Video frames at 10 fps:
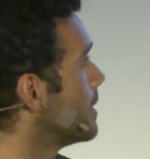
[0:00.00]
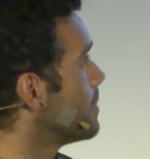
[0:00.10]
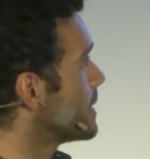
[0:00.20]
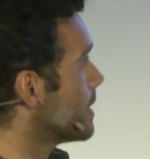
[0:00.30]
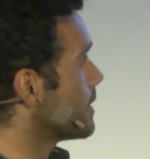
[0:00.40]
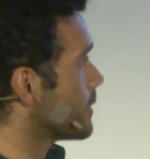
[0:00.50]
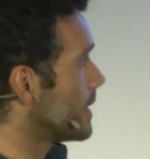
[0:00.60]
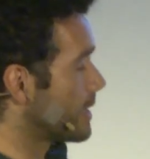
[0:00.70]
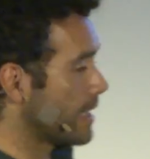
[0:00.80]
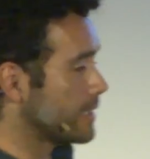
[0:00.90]
Let me tell you
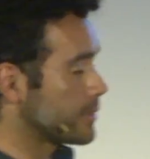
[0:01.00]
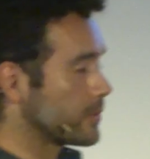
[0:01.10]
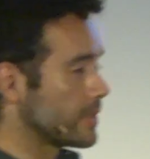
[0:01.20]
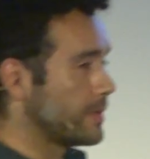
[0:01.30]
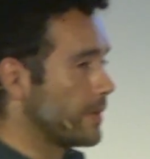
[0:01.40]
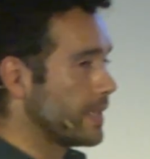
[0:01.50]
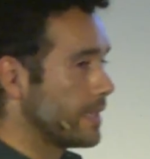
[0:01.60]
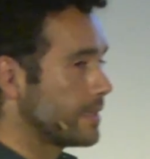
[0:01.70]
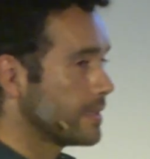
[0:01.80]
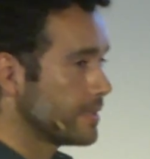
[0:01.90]
an history about that.